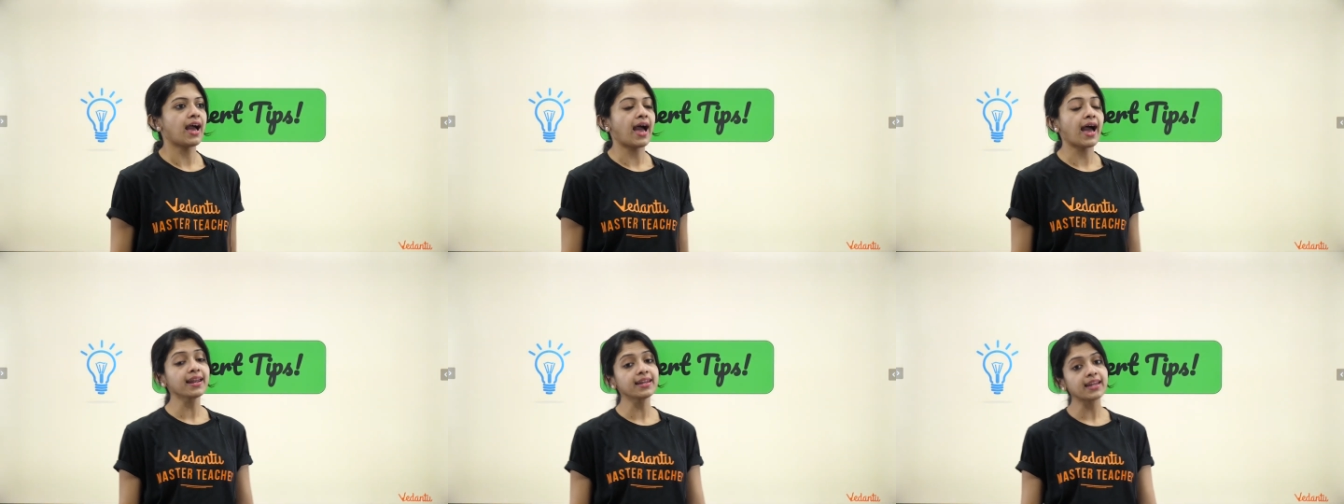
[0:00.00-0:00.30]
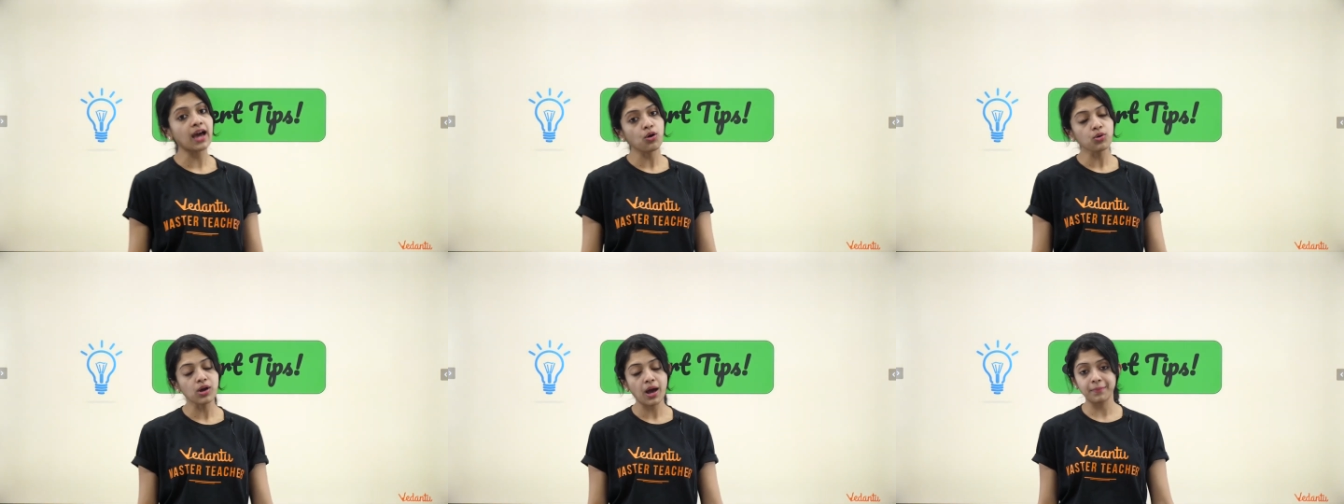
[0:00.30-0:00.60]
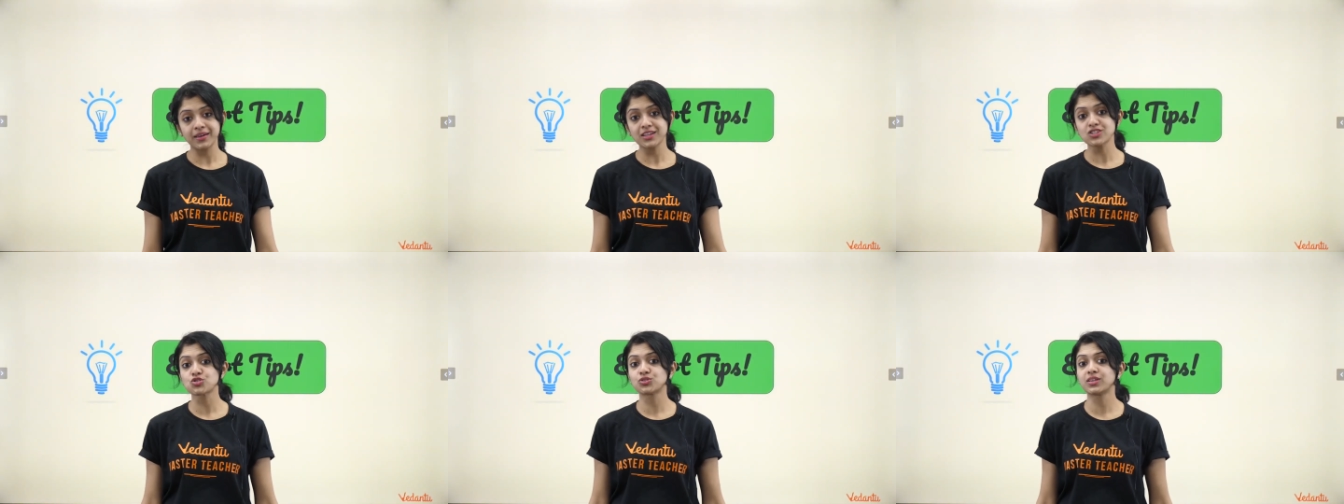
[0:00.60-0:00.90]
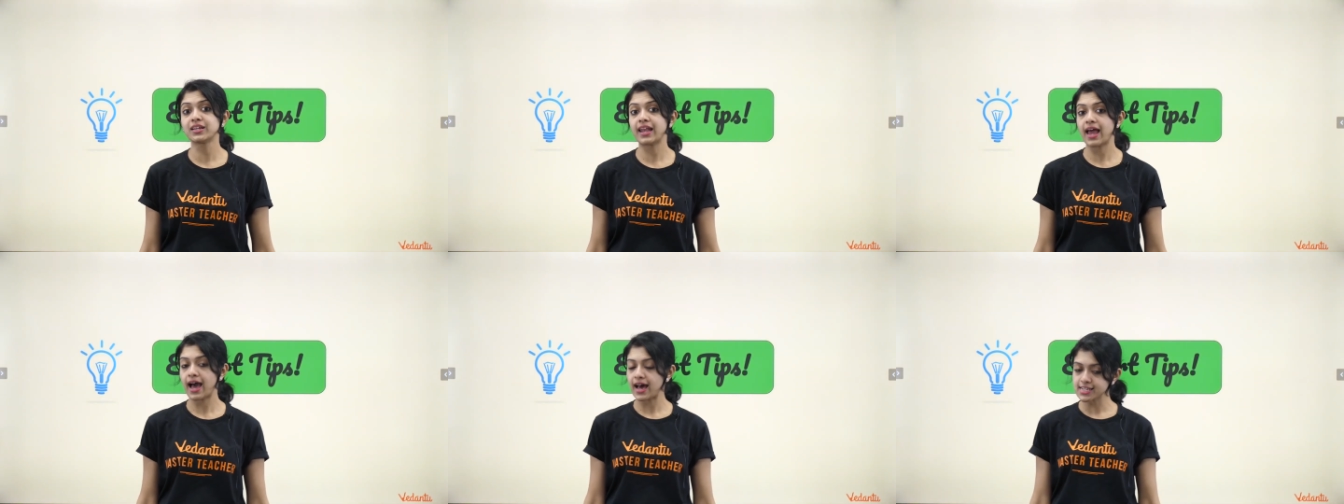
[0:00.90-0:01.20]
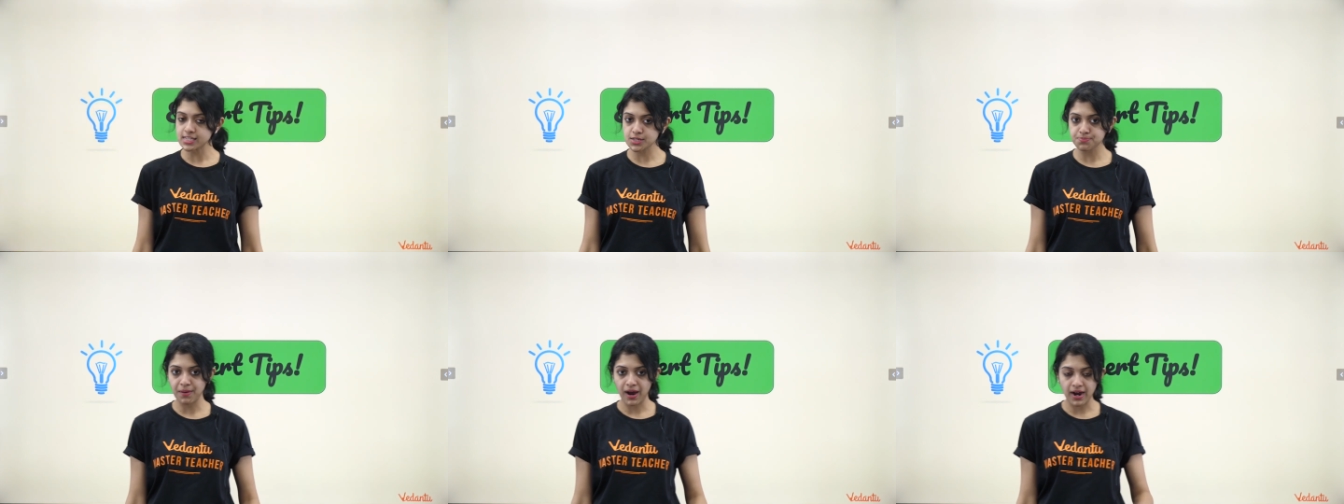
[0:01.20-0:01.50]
And now coming to the last